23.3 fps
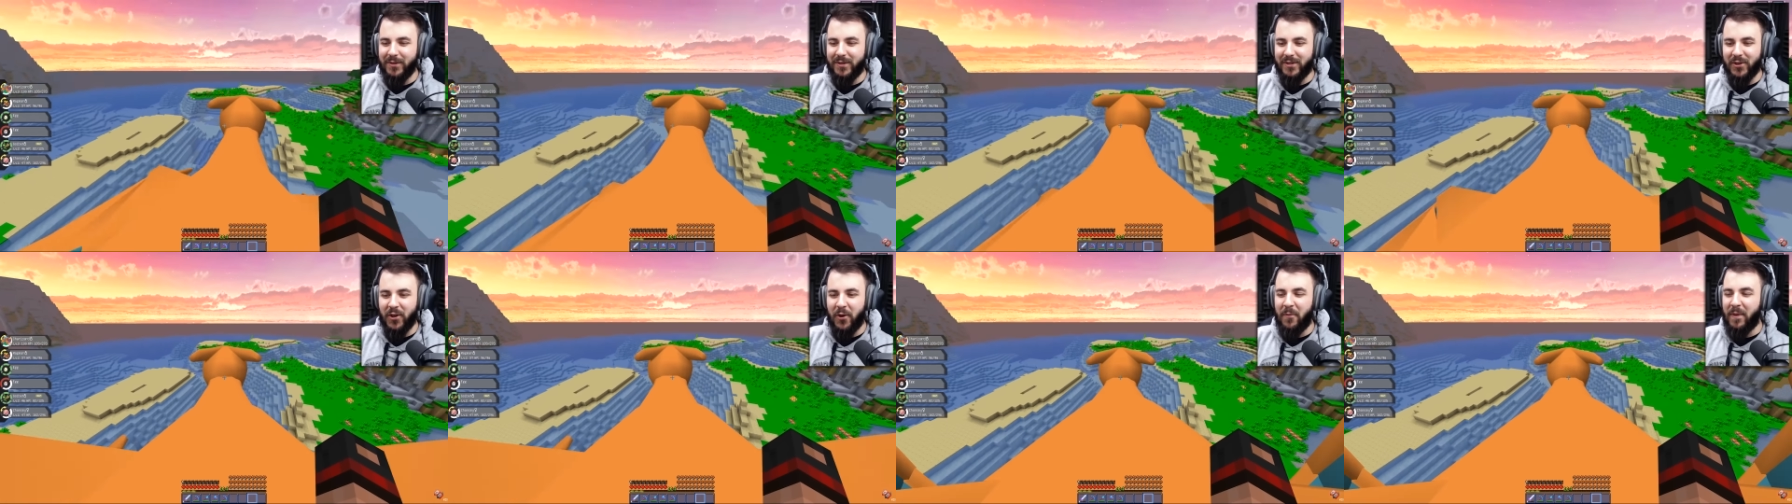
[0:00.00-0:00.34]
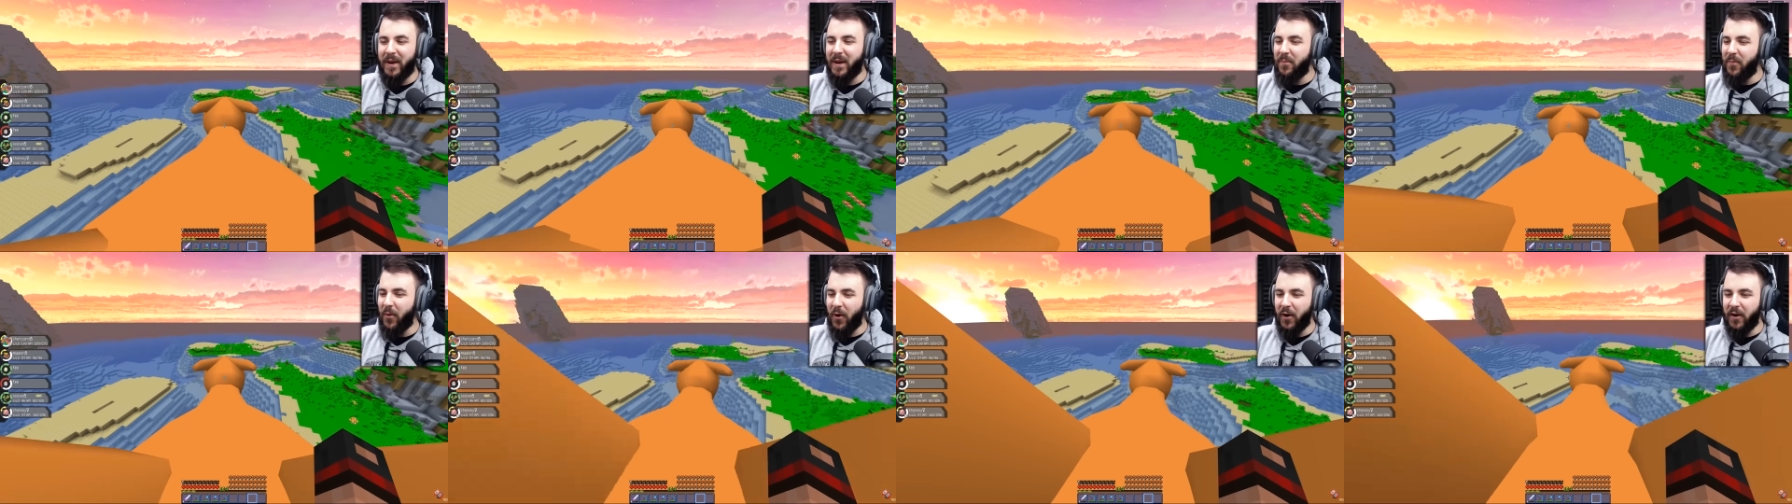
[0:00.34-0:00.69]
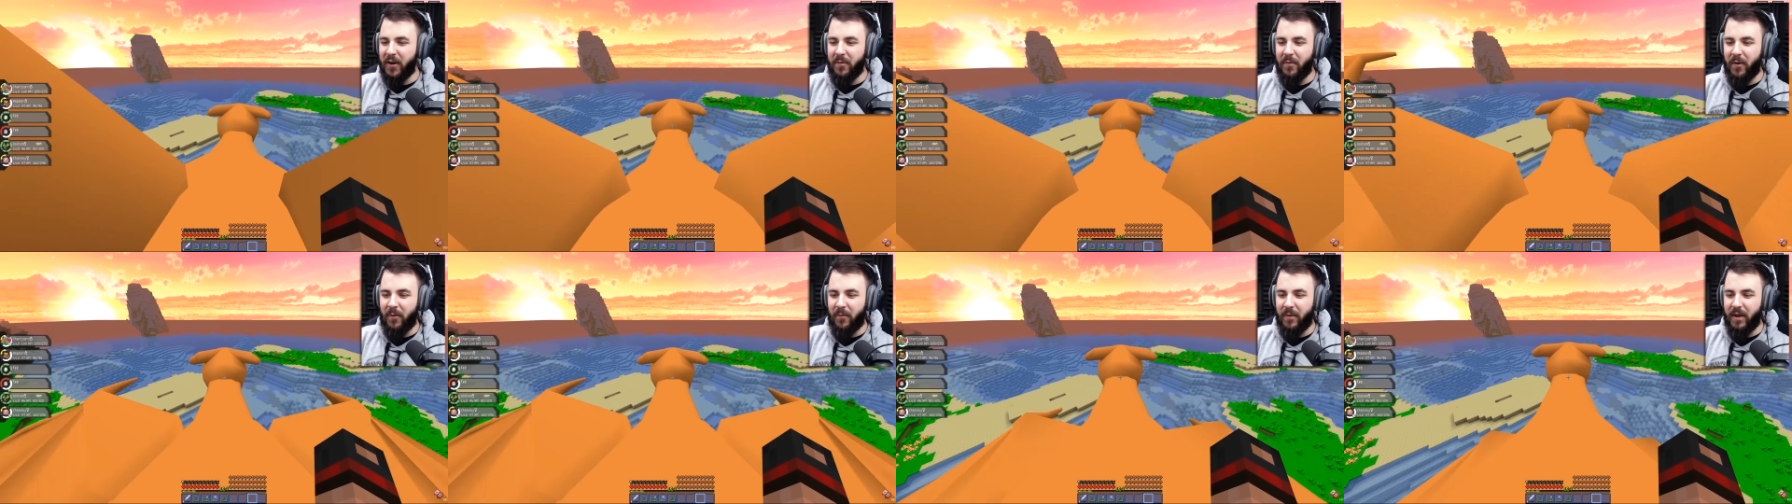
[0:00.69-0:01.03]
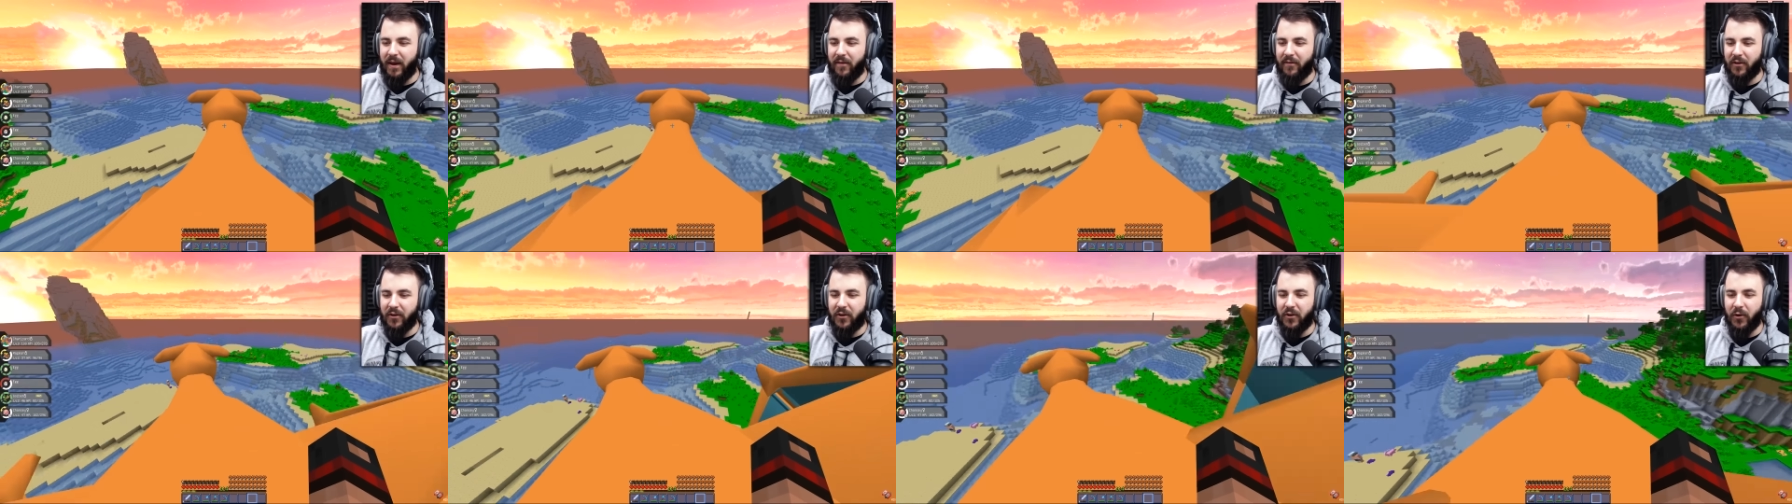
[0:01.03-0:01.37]
so many Pokemon we
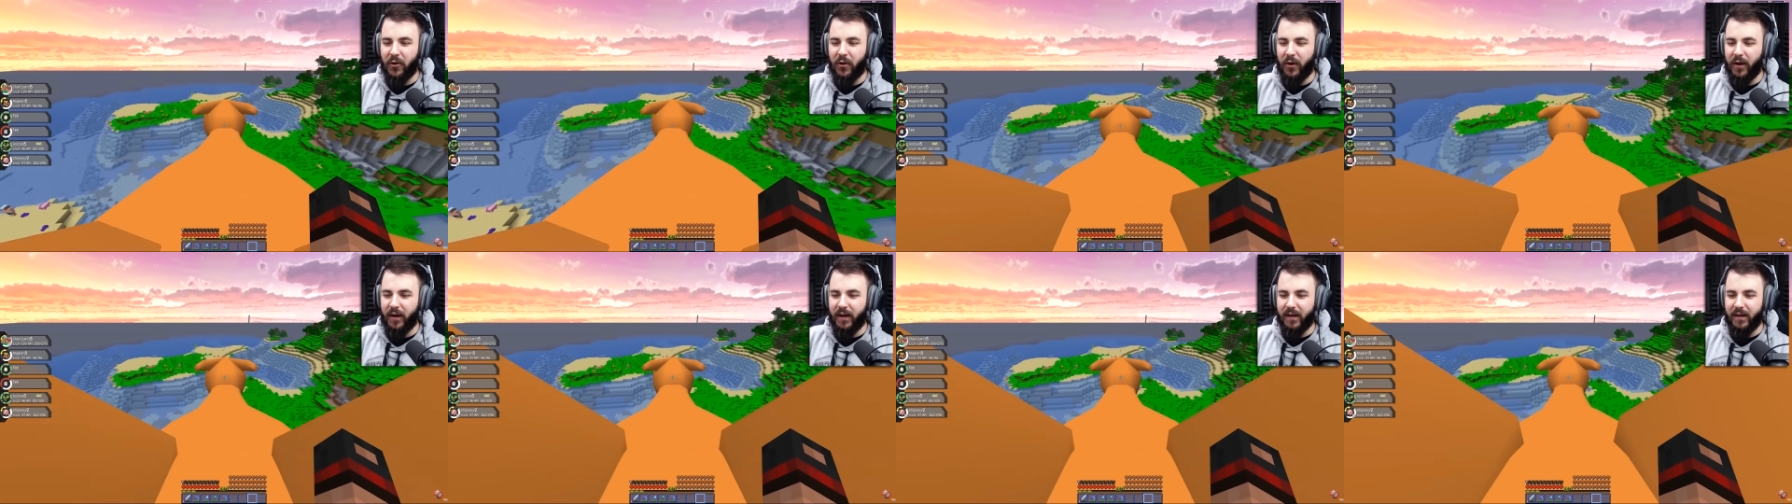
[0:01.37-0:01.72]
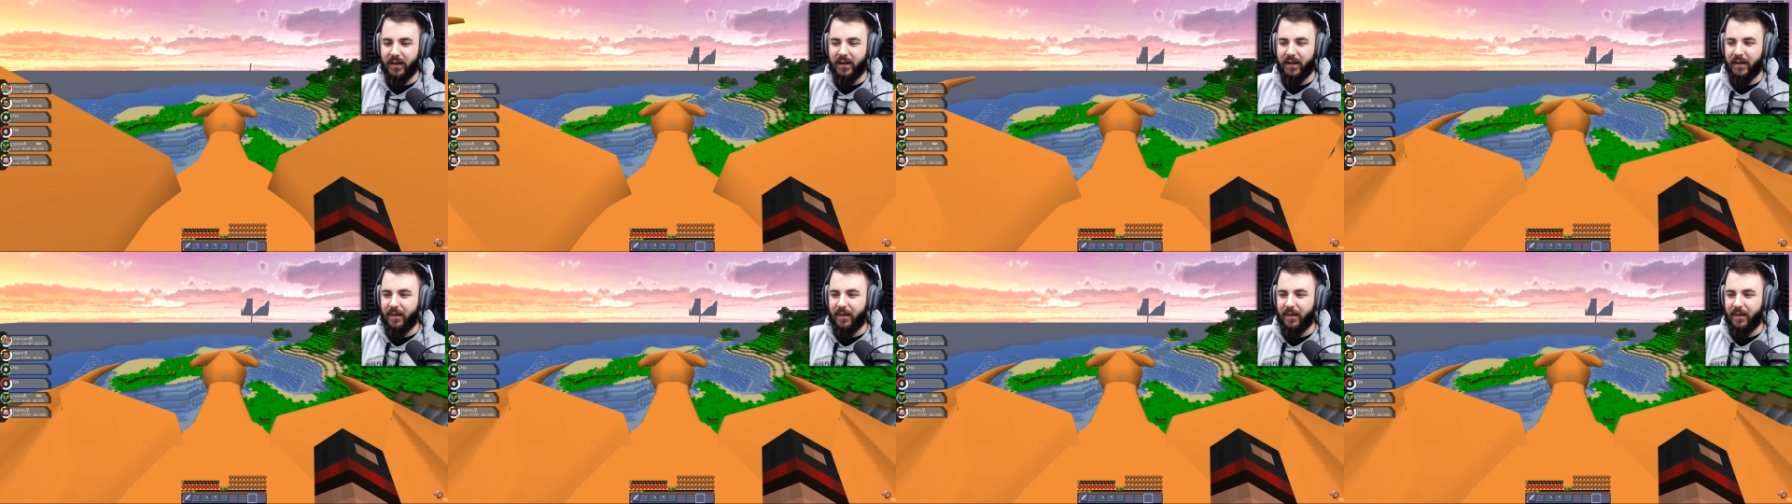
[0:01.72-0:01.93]
haven't caught.